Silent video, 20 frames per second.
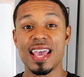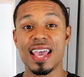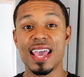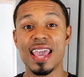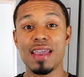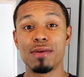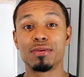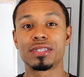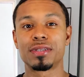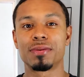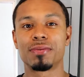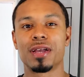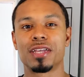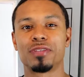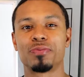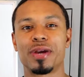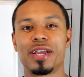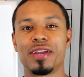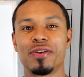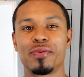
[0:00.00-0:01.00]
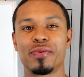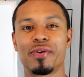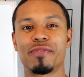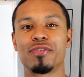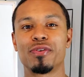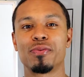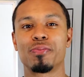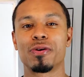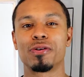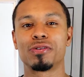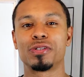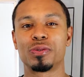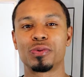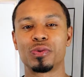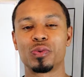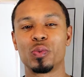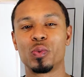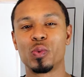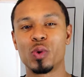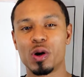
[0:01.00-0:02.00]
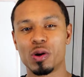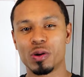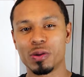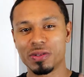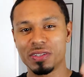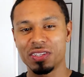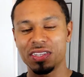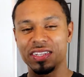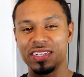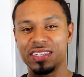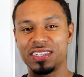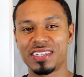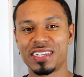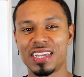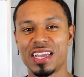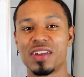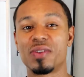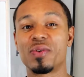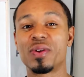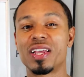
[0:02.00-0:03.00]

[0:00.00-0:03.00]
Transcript: Hey, what's up guys? Brian here with Revenue Pro Tips. Welcome to the channel.